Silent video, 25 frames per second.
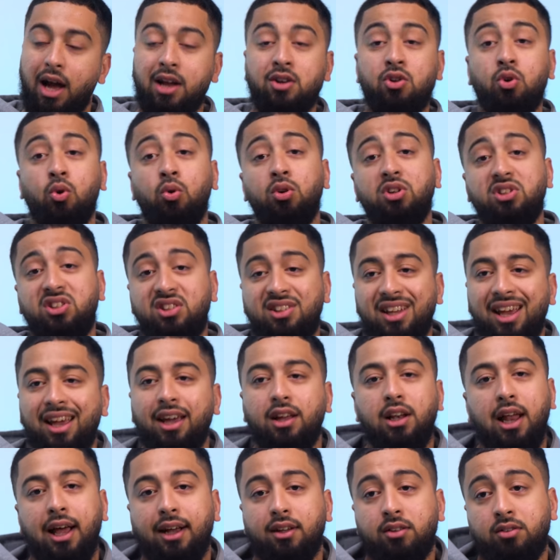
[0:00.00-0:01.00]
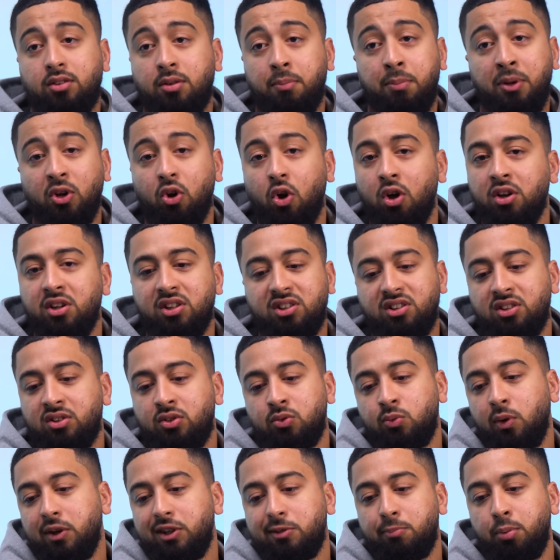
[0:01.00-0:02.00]
And you always say it like to be honest, this
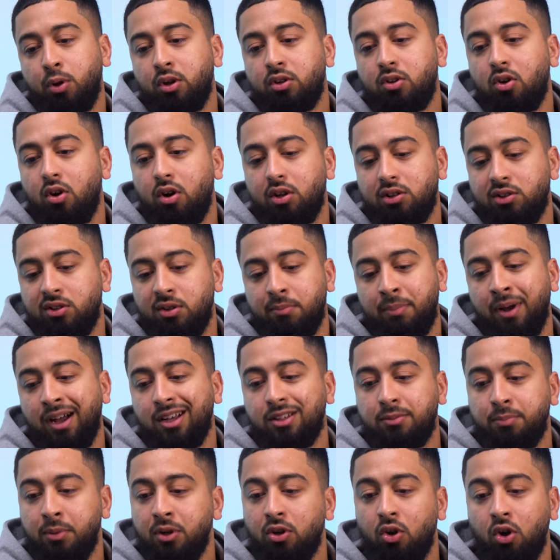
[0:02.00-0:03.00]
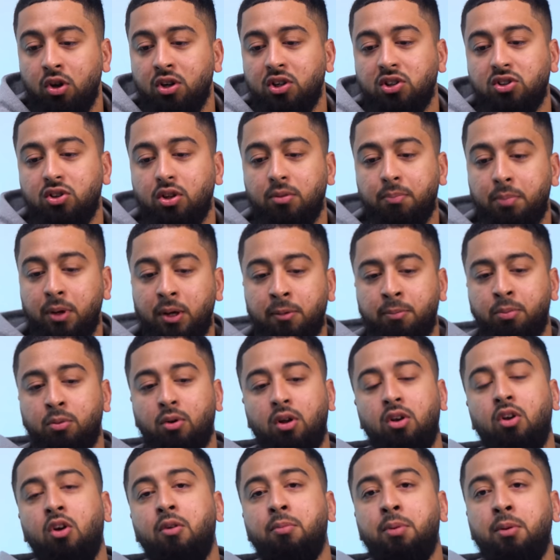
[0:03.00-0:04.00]
is what this podcast is about, is being honest. People
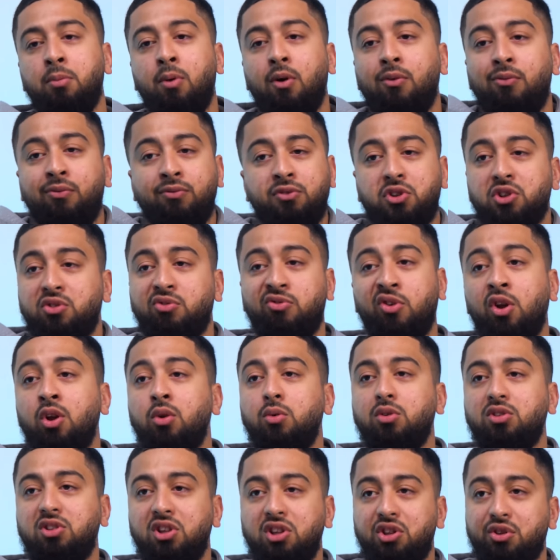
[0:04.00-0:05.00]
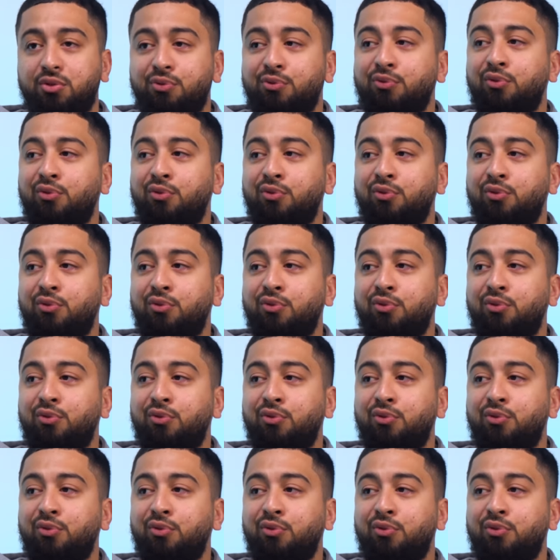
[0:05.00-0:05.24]
a lot of people are just followers, they just